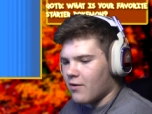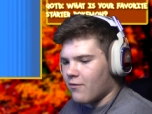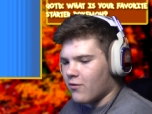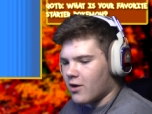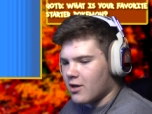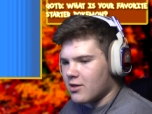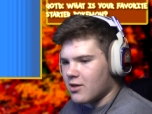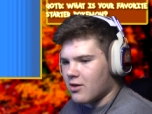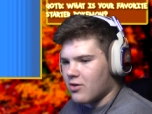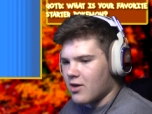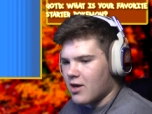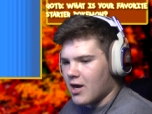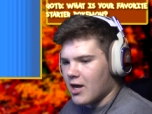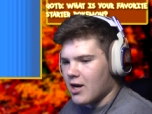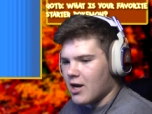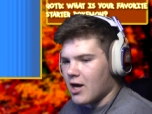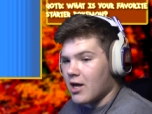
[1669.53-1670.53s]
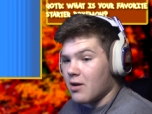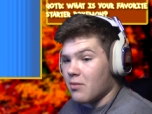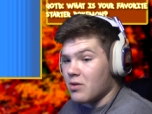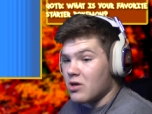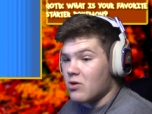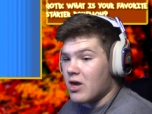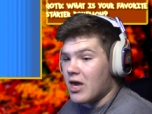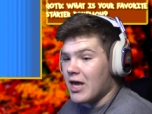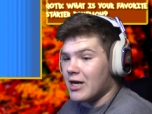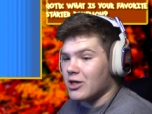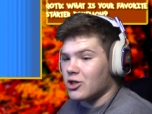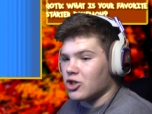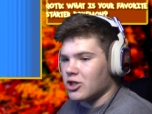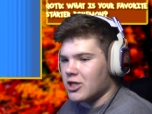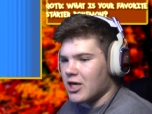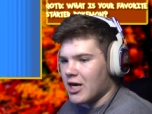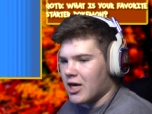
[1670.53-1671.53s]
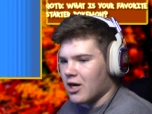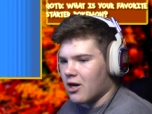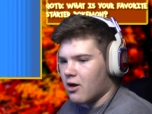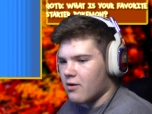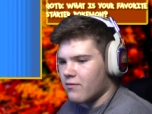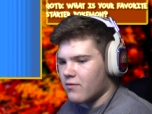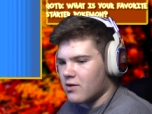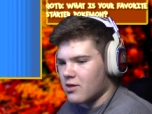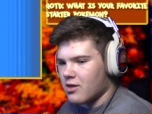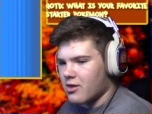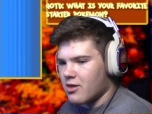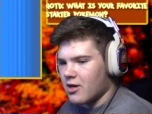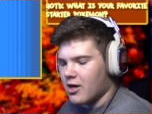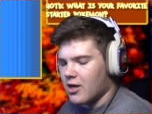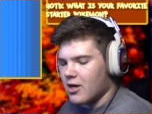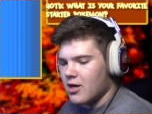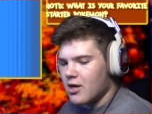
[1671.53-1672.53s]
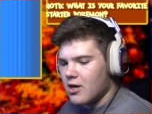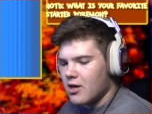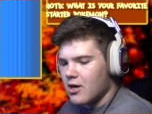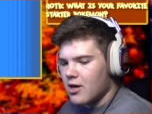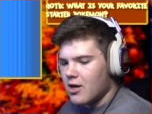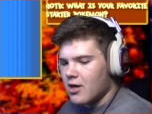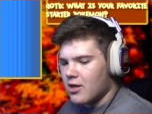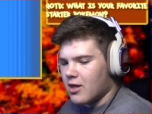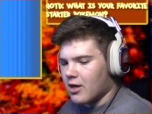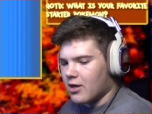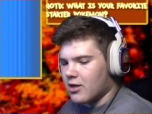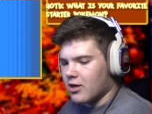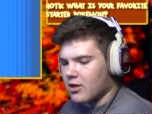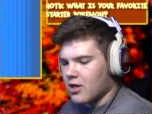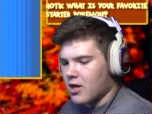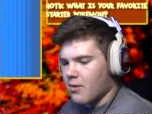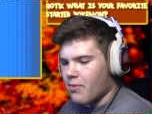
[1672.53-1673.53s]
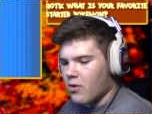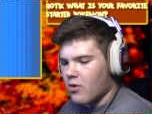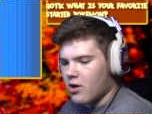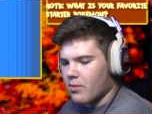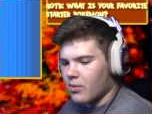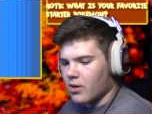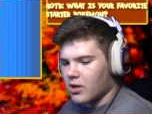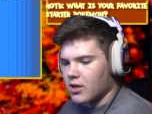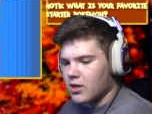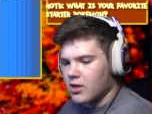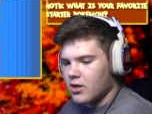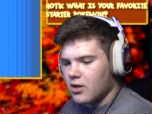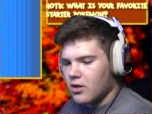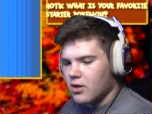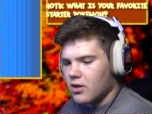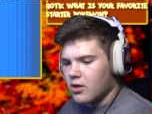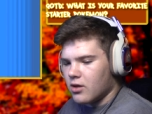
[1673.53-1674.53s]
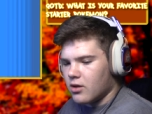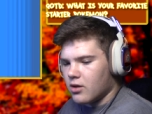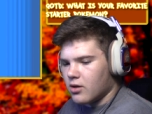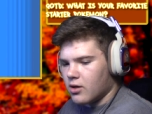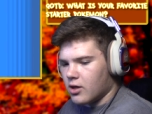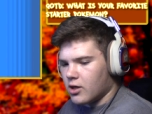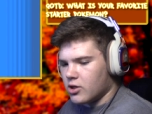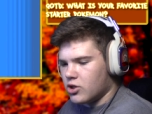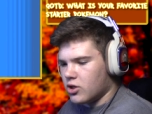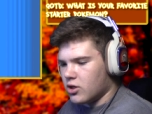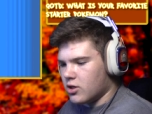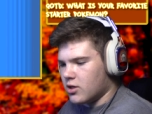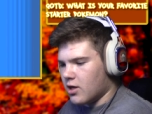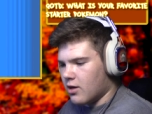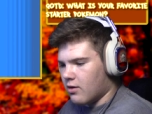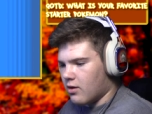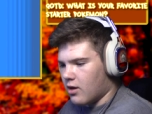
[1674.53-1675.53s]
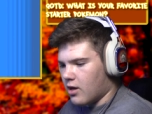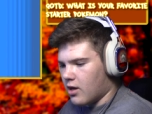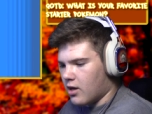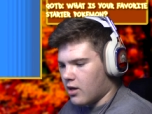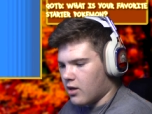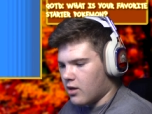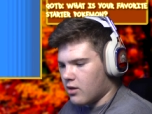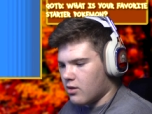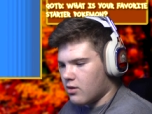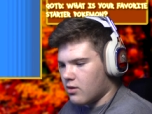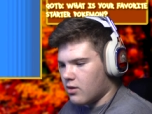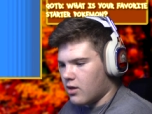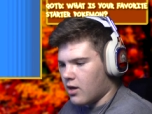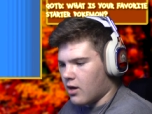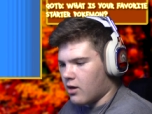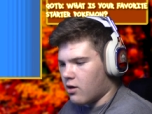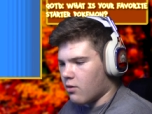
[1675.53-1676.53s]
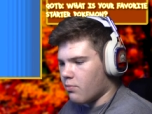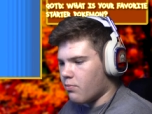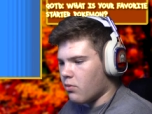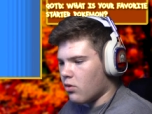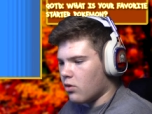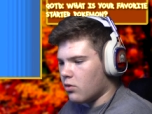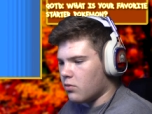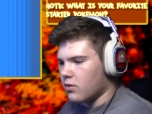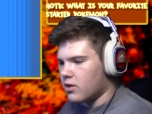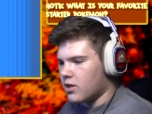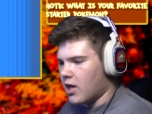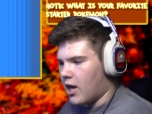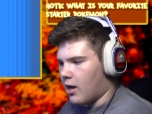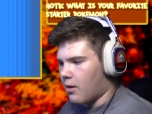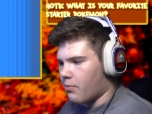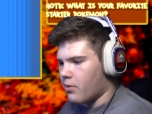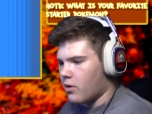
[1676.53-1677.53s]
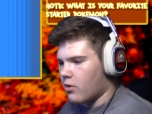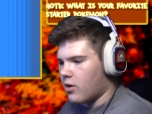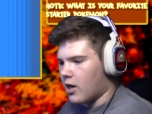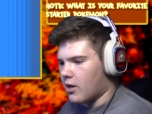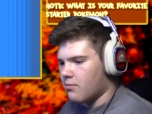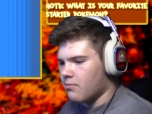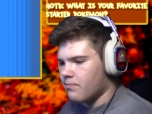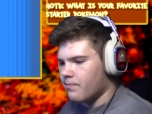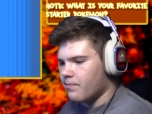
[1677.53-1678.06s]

I forgot this thing had an item, and you can't actually take it off, because it's not technically a Pokemon. I should, uh, yeah, you're bold with damp. Okay,